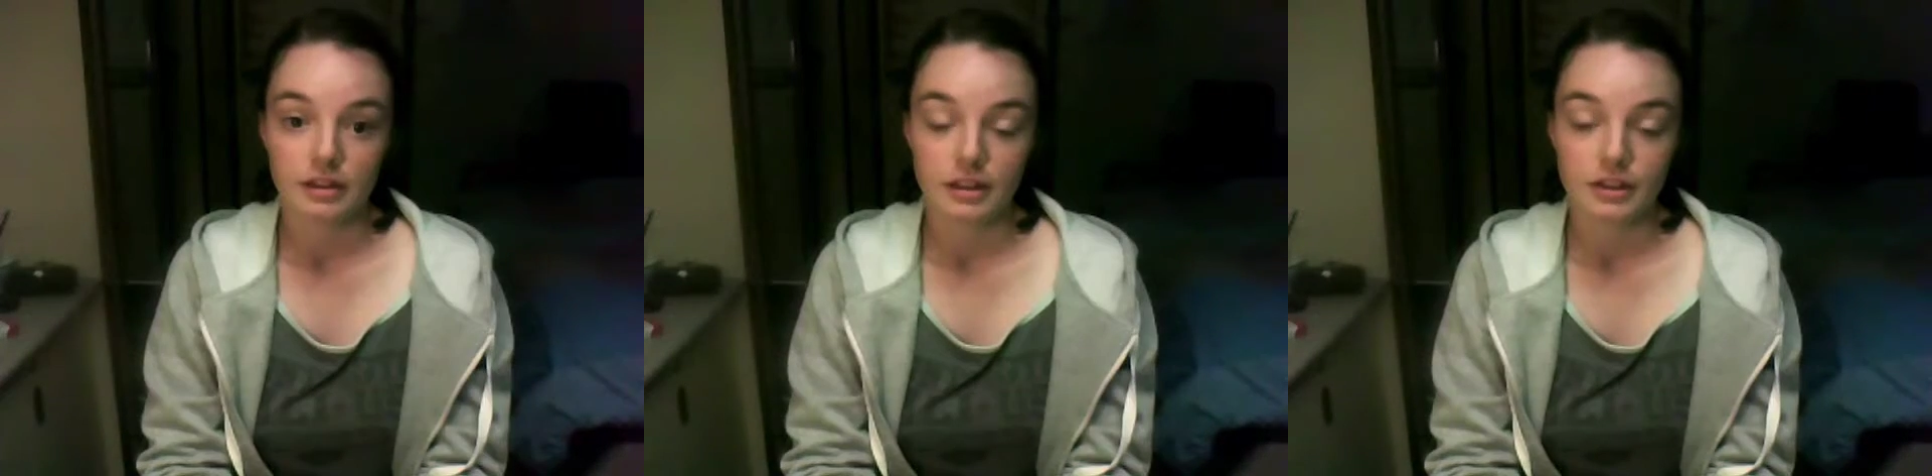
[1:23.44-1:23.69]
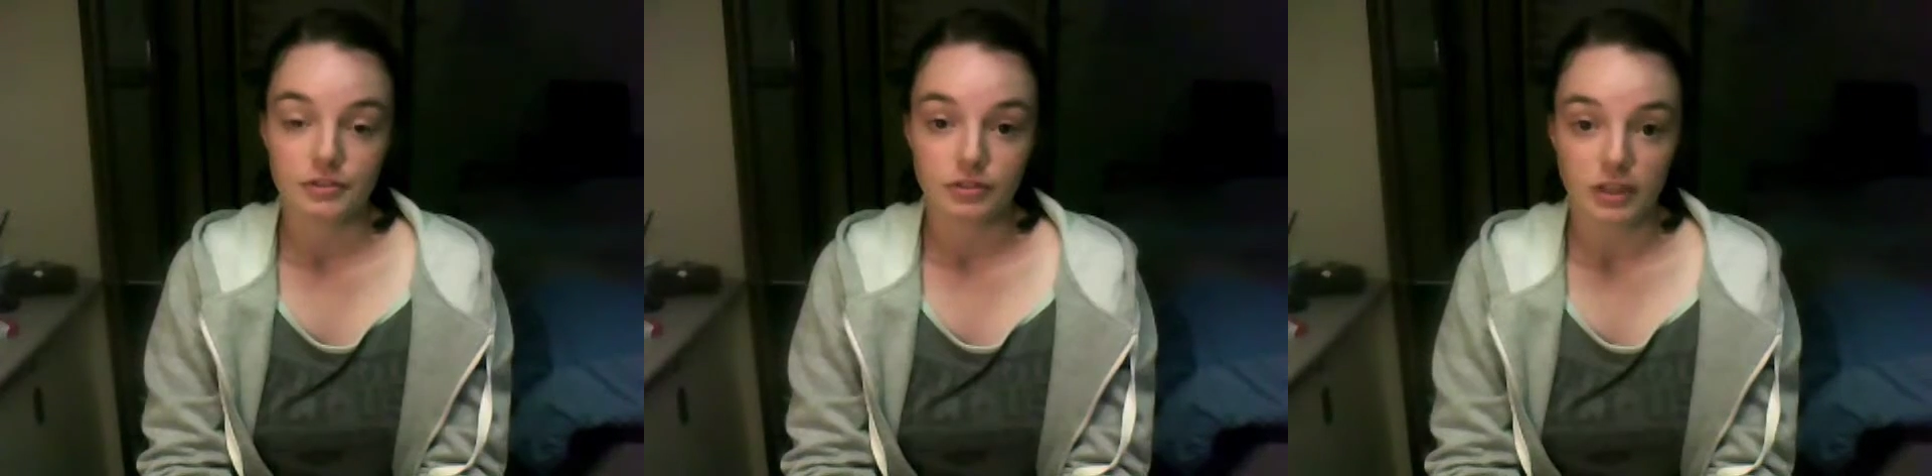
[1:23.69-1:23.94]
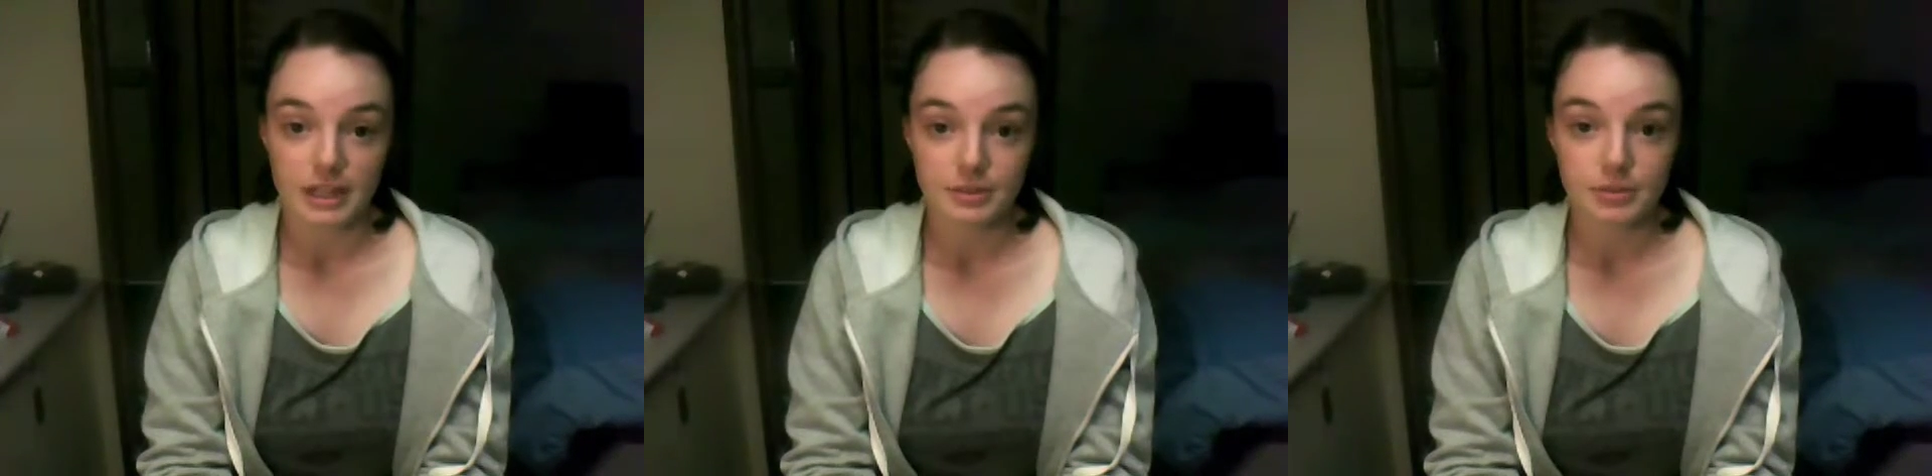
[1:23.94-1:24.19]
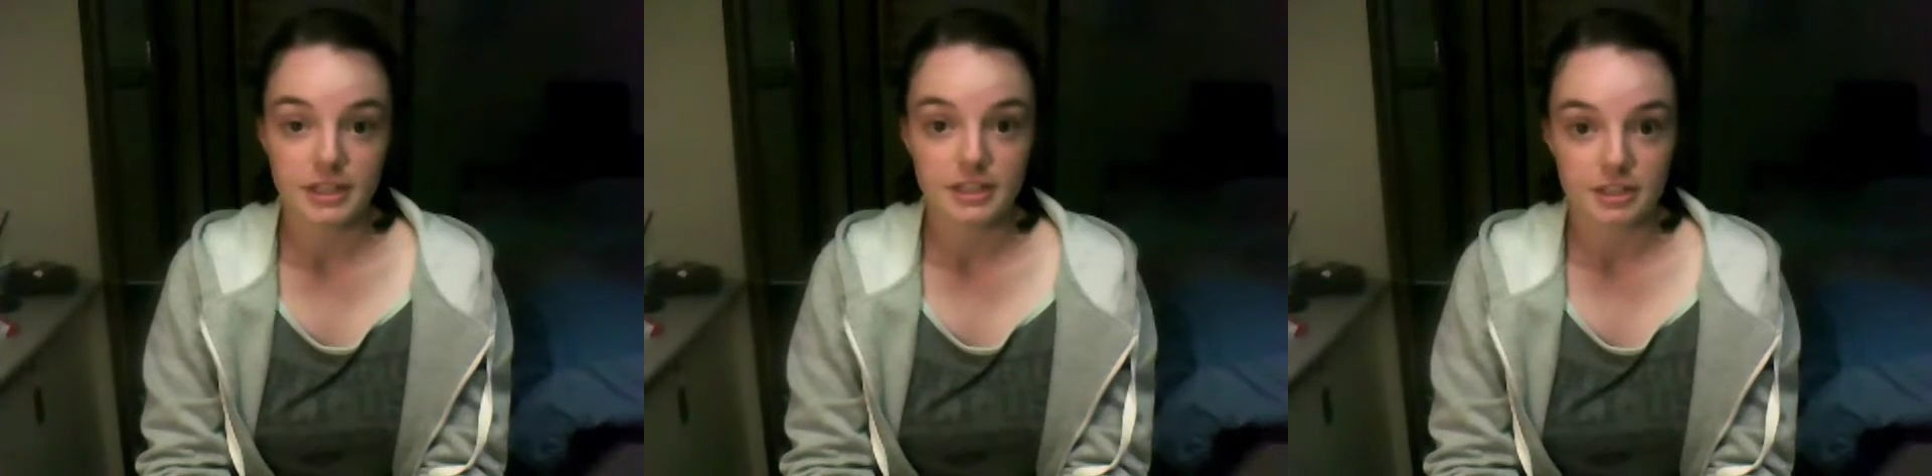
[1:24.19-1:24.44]
The flies were
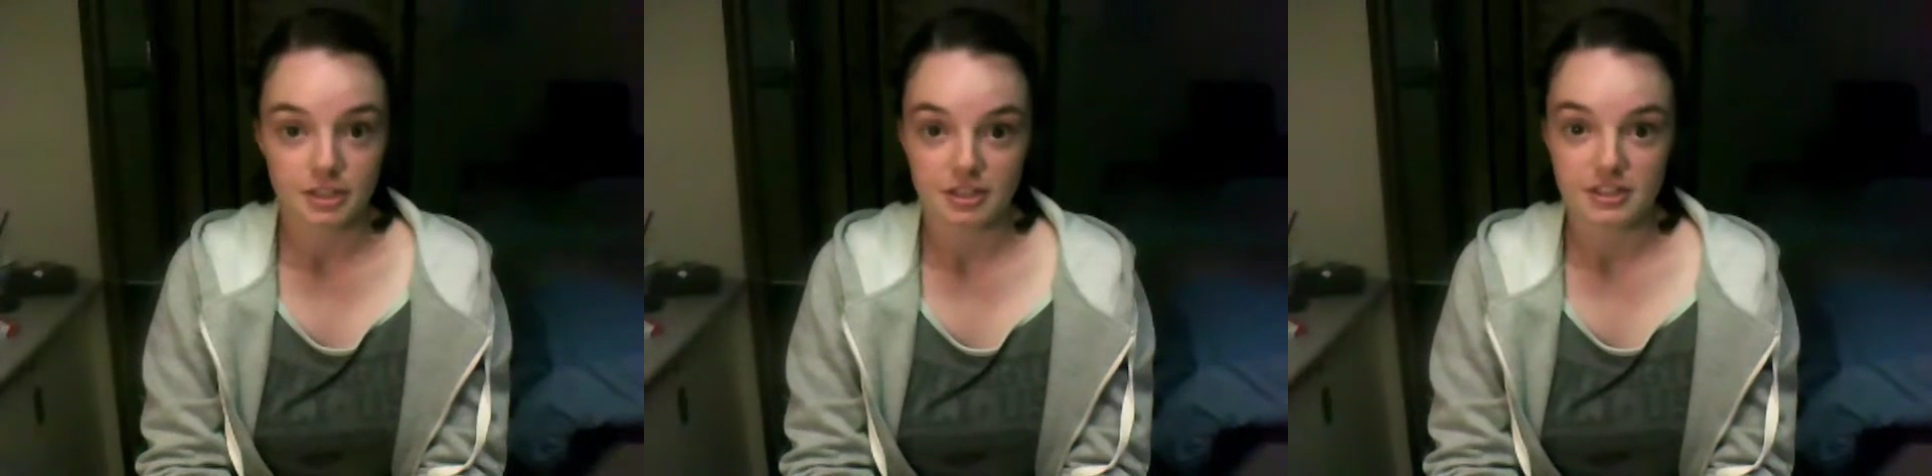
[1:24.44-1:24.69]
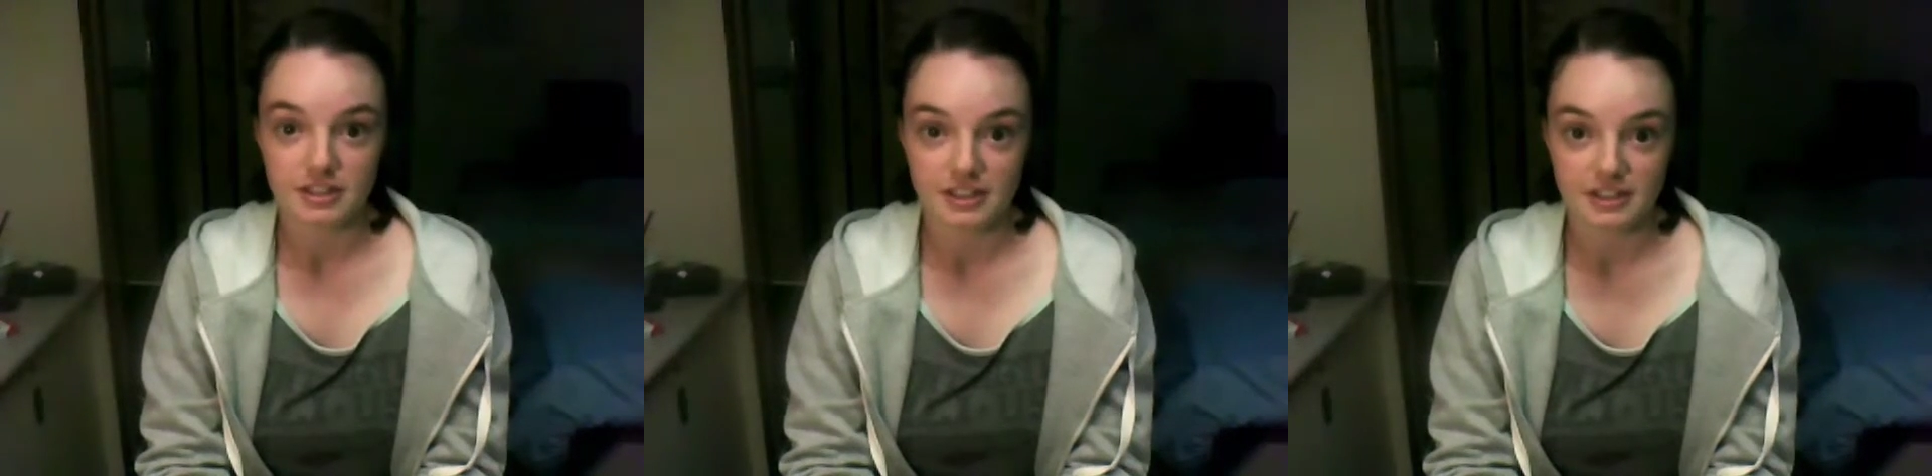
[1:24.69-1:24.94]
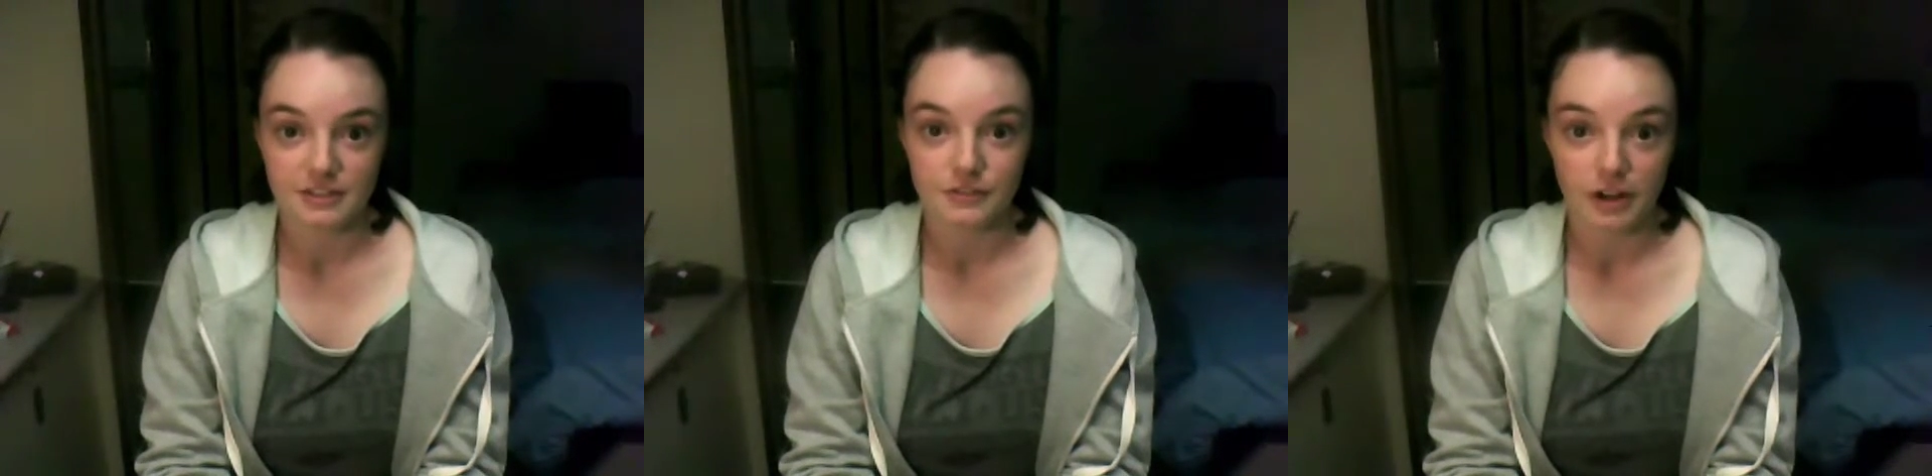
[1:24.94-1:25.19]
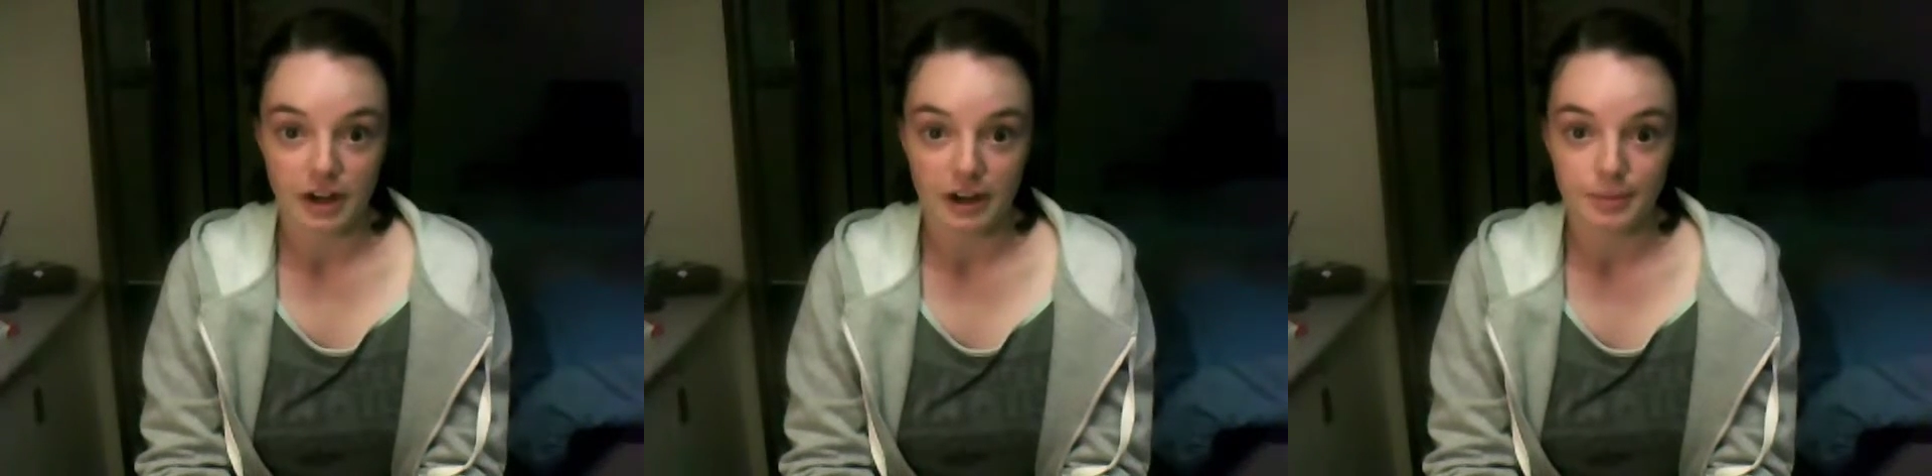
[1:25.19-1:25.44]
conditioned to this
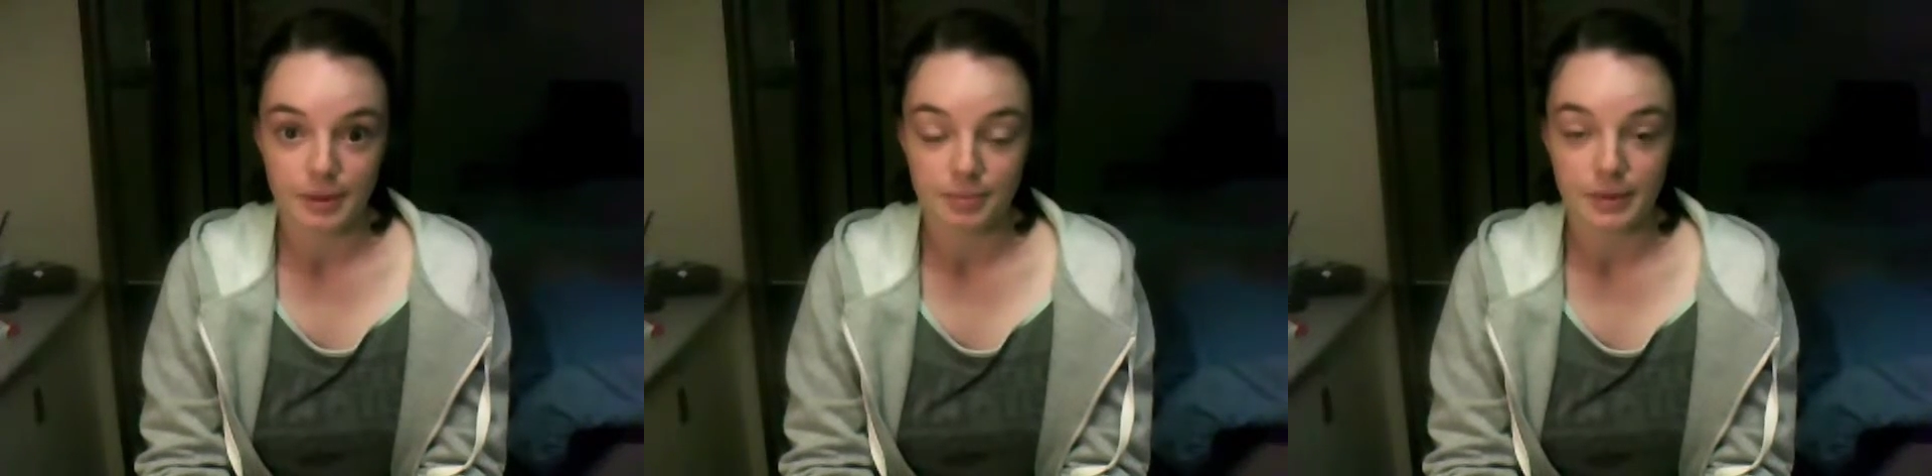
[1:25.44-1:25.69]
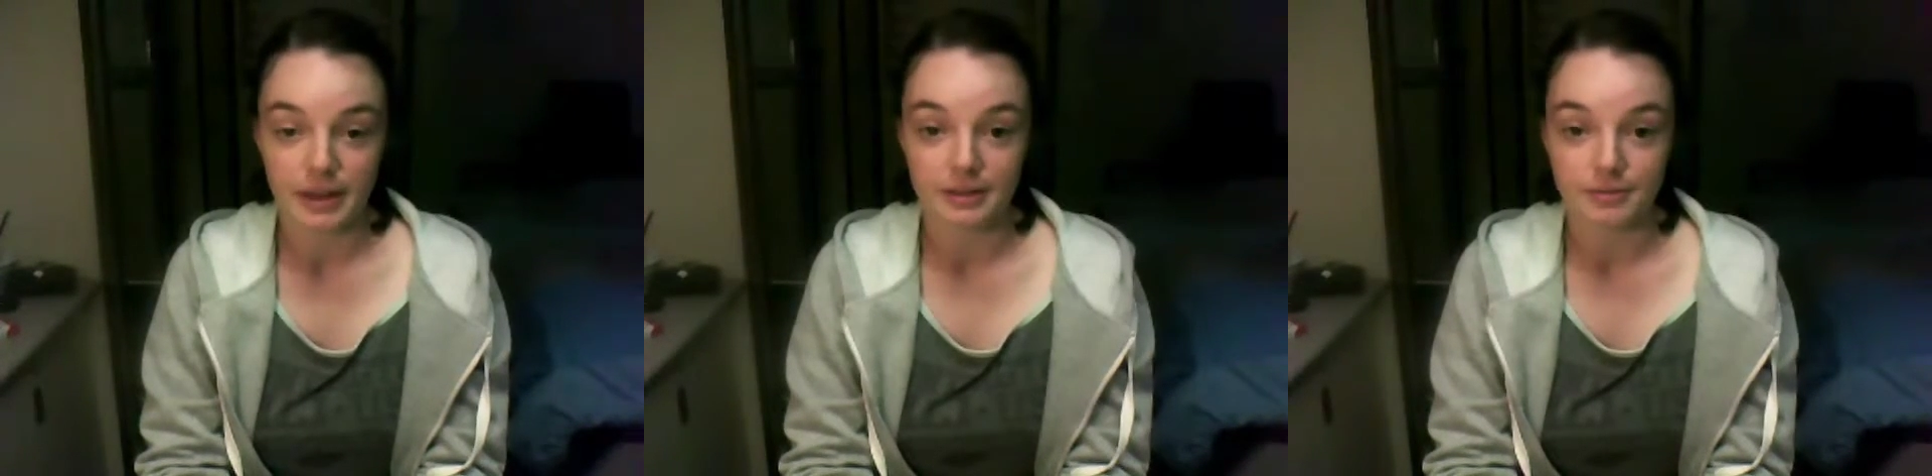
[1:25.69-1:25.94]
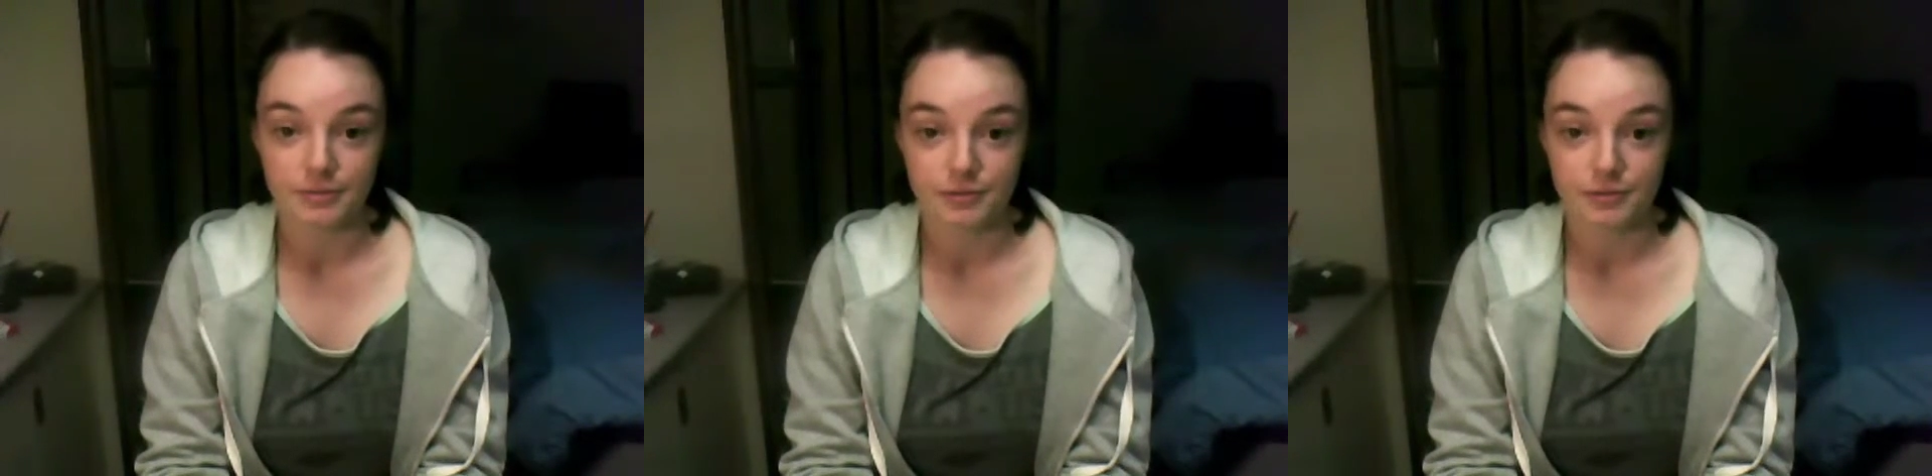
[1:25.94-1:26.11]
environment by